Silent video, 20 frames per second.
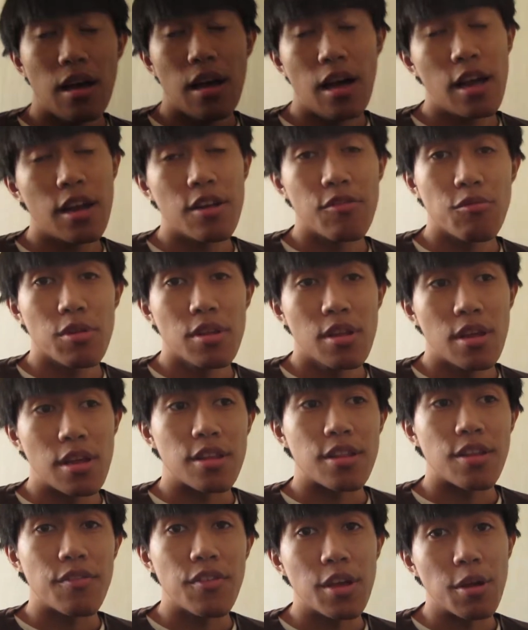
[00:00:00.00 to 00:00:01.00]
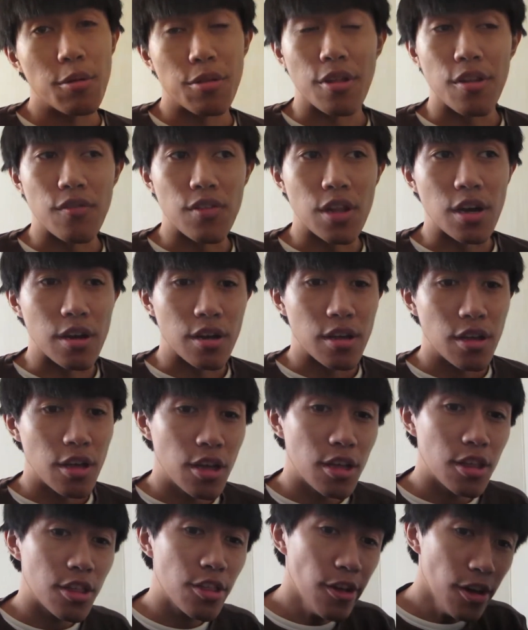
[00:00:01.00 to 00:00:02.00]
Howdy everyone, NDTV here with another vlog.
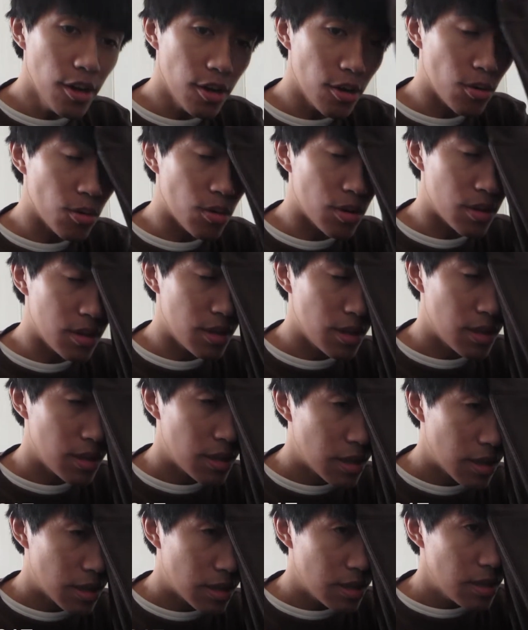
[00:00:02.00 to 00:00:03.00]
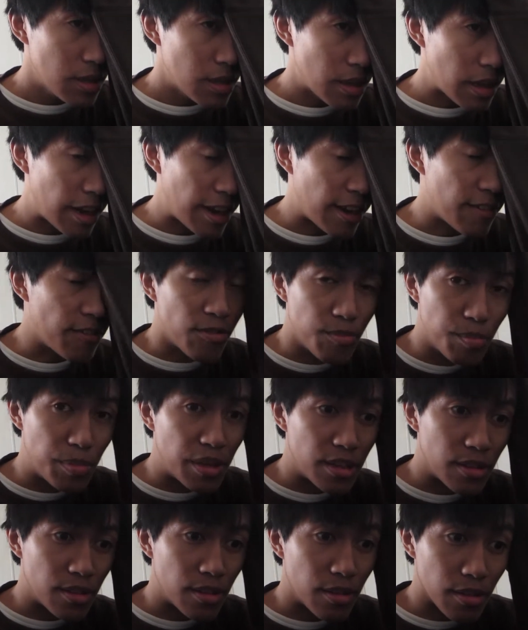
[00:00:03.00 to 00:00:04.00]
So, I've
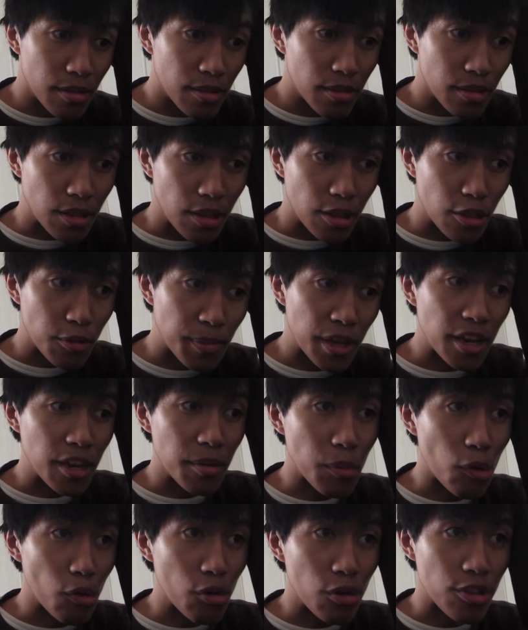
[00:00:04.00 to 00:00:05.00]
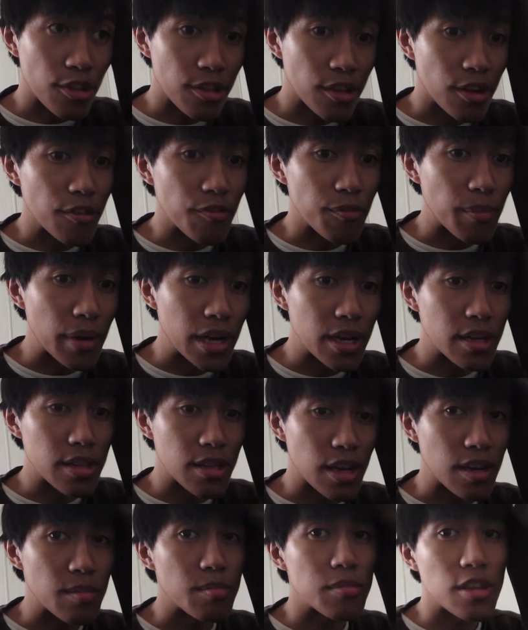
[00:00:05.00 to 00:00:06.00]
been spending most of my
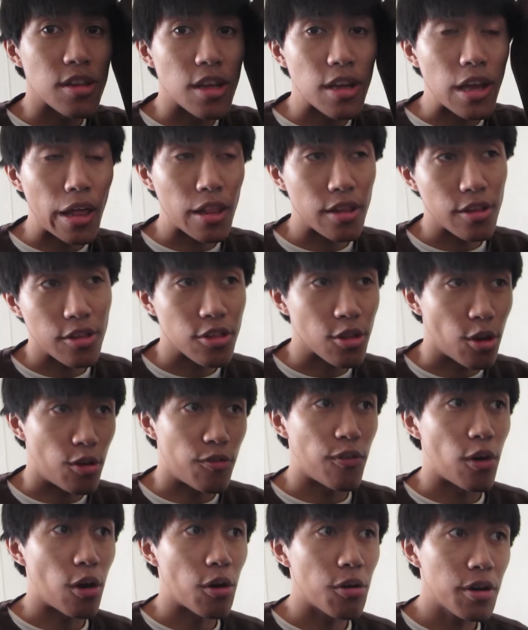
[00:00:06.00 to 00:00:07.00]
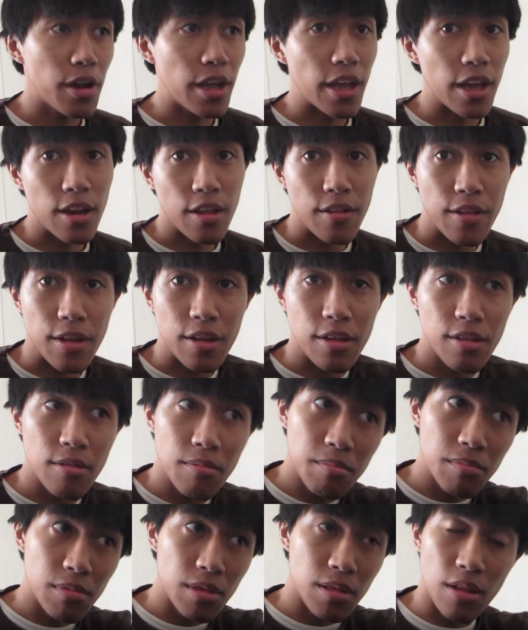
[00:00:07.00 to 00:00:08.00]
time today, at least so far, editing
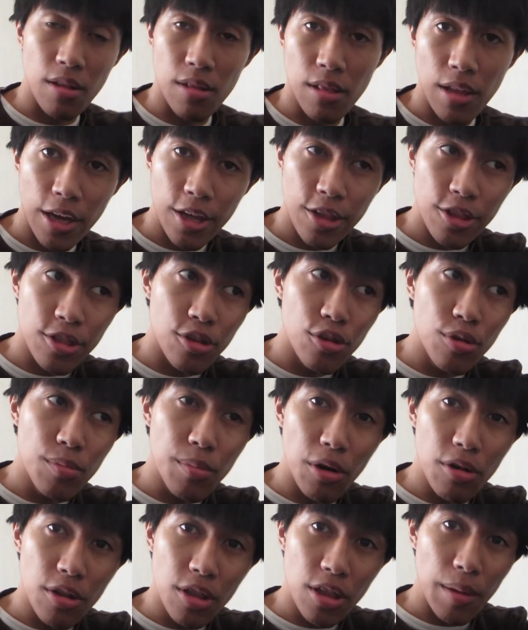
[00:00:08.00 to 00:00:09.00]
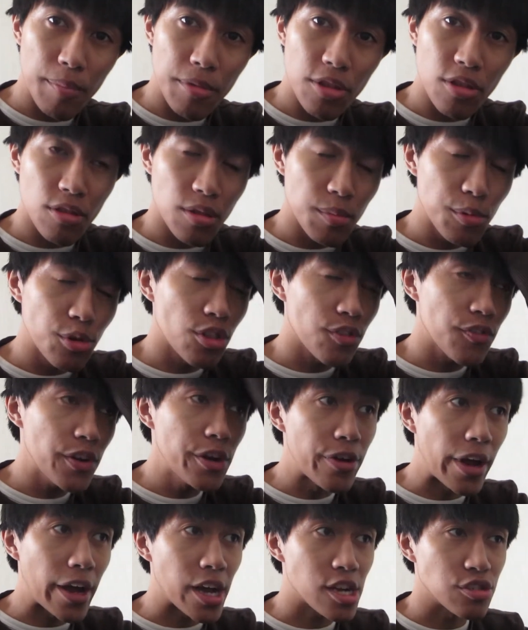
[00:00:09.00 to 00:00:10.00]
the last two bonus episodes of Buu's
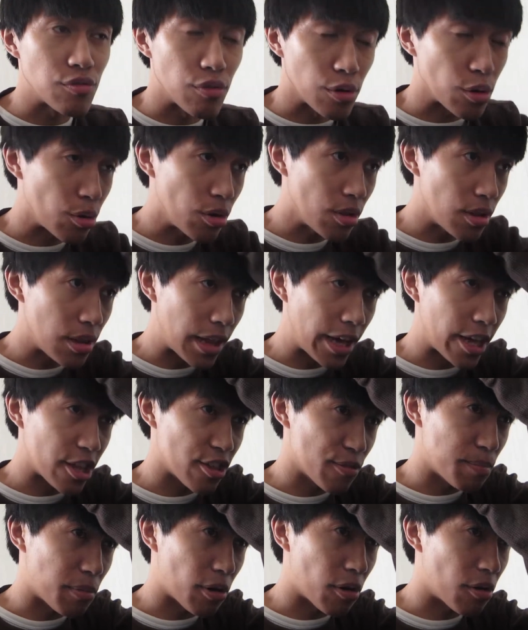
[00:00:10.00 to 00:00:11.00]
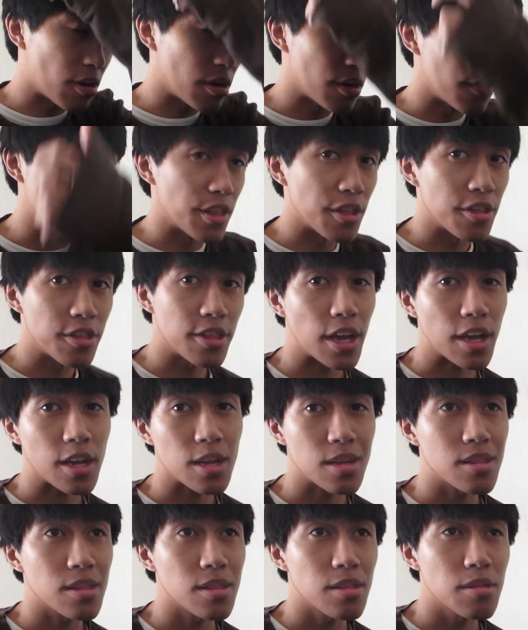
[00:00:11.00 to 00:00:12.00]
Fury. I actually recorded the last part of the
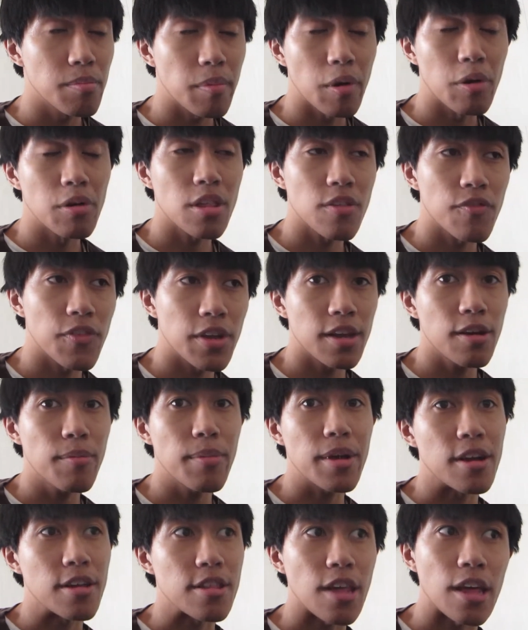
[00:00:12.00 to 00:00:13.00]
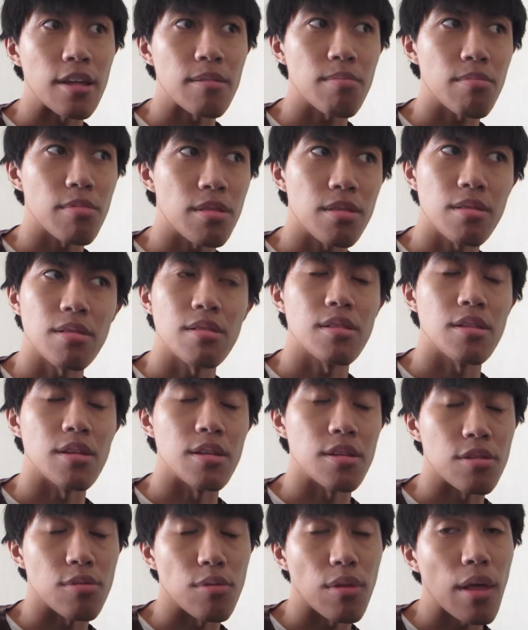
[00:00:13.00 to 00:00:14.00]
second bonus video because I
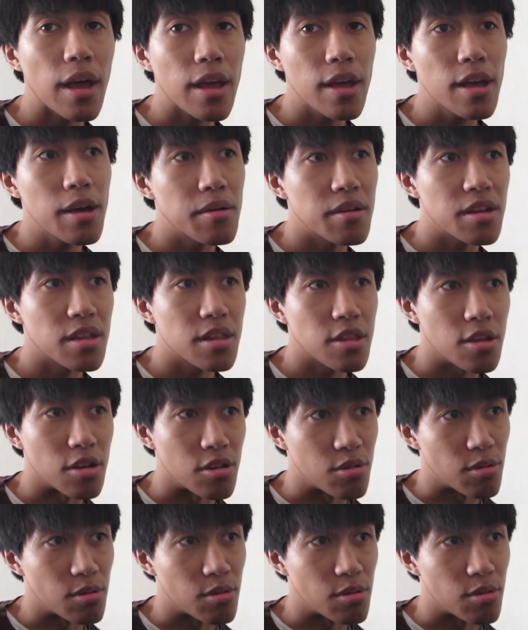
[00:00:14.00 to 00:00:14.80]
didn't do that yet, so